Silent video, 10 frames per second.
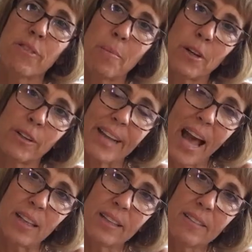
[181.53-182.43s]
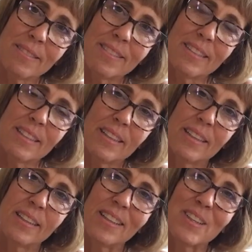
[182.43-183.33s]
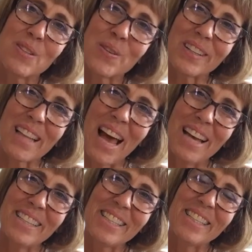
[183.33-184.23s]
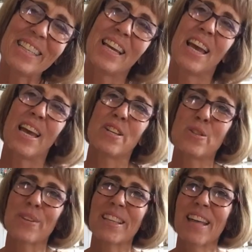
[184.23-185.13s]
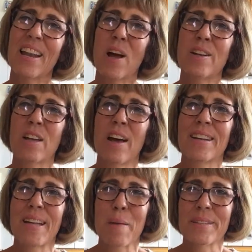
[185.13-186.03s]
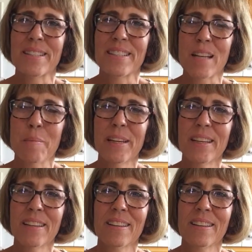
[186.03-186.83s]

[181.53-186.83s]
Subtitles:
from your gallon into a glass and drink that on an empty stomach.